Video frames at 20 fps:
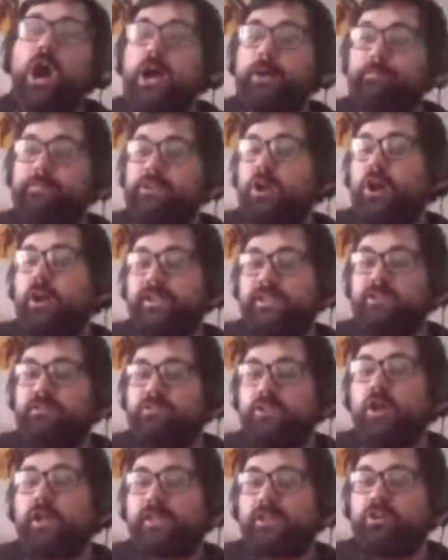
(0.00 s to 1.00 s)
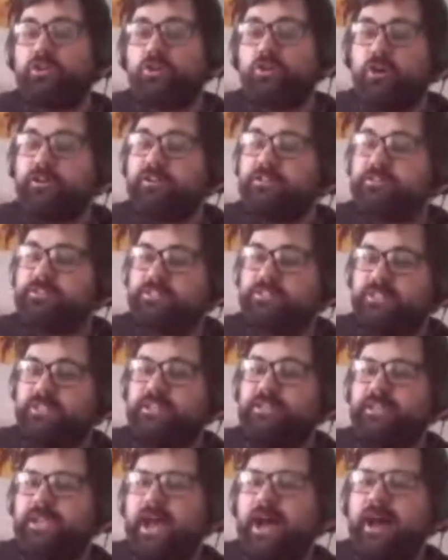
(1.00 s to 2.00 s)
mean, I can kind of see
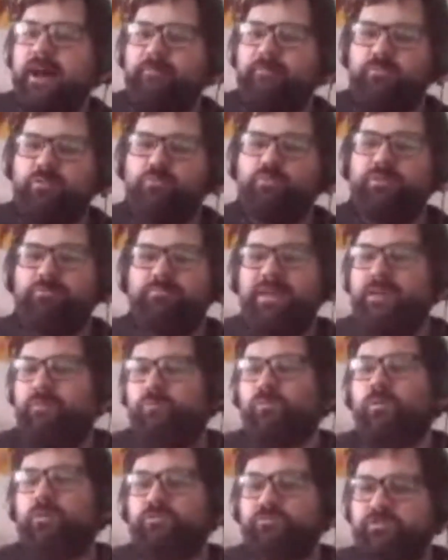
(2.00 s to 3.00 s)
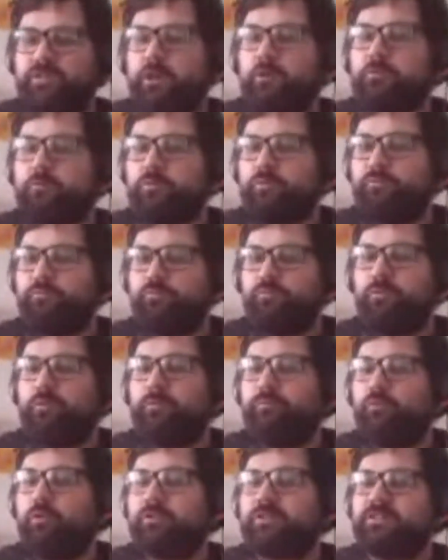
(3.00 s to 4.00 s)
where Matt was going with
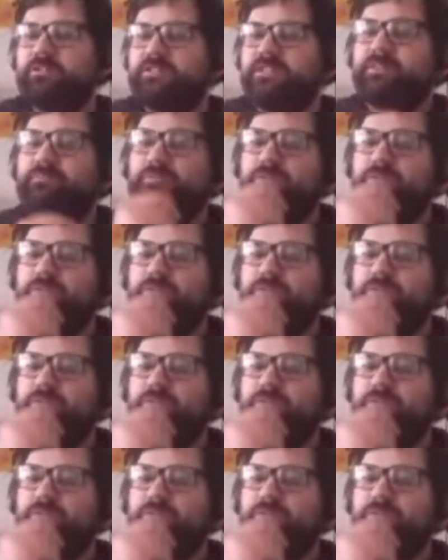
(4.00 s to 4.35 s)
what he said.